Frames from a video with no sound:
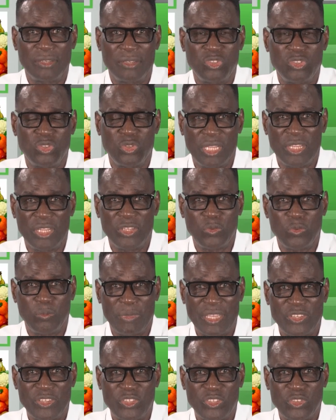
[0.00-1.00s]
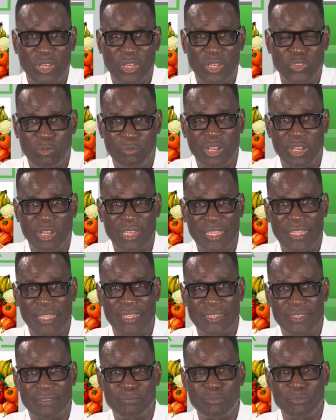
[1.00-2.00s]
you need to make sure that your body
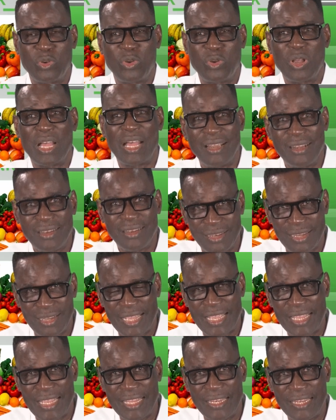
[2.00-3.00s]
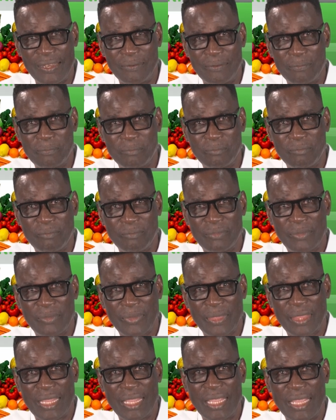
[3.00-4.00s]
is more alkaline.
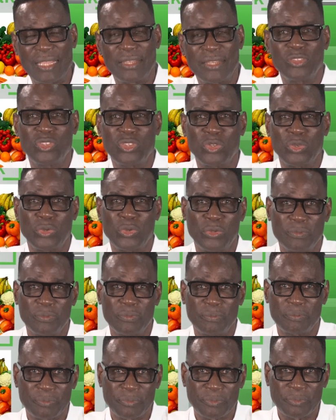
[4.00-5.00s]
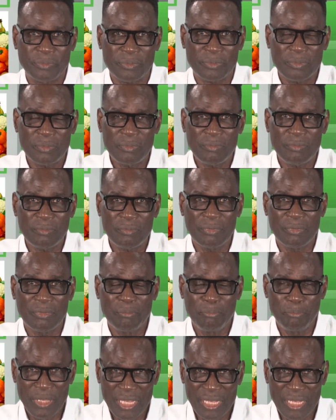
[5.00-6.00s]
And so,
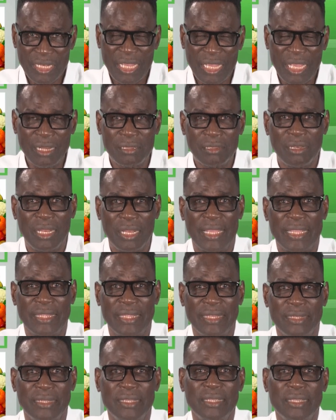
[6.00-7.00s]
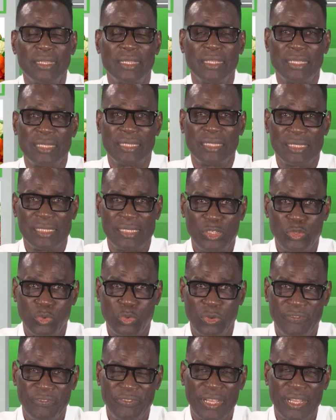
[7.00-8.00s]
being alkaline, you
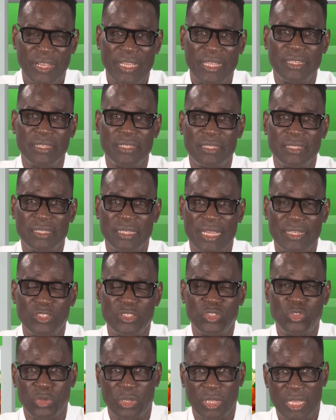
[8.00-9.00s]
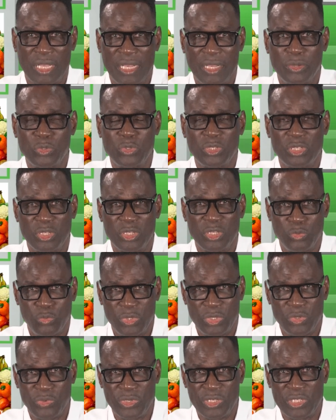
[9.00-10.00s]
will find that your gout
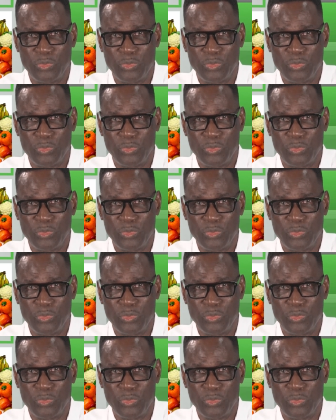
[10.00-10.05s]
would